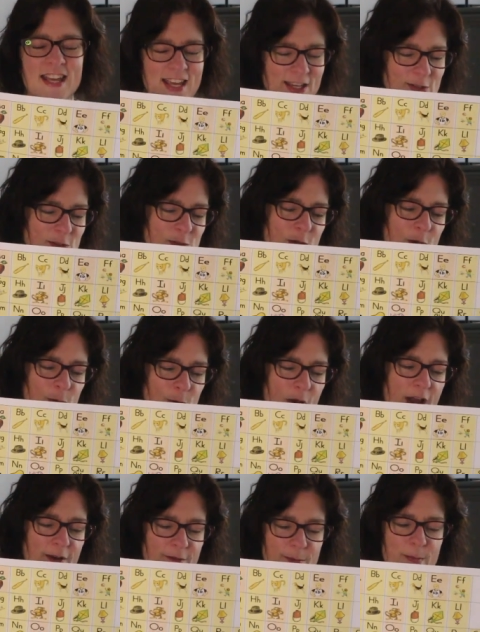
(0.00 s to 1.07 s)
And so
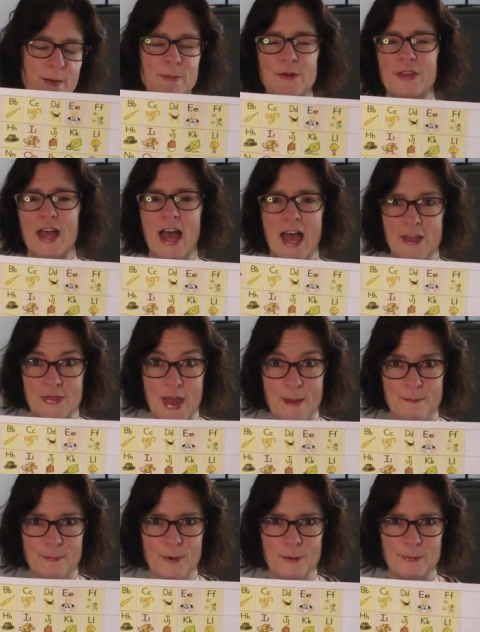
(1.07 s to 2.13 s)
I remembered that at
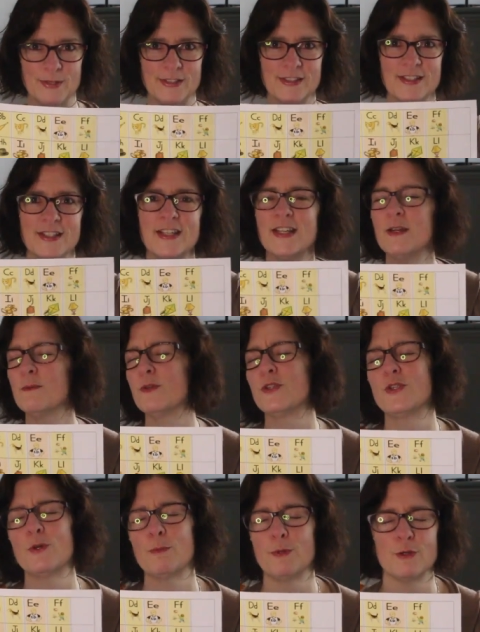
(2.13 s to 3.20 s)
that moment. It was
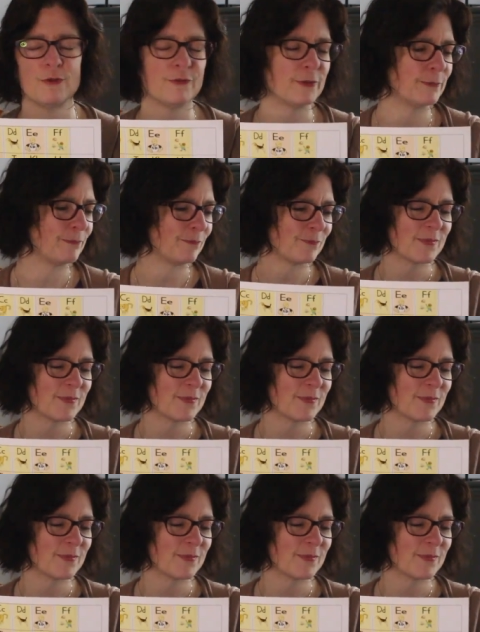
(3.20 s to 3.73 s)
so beautiful.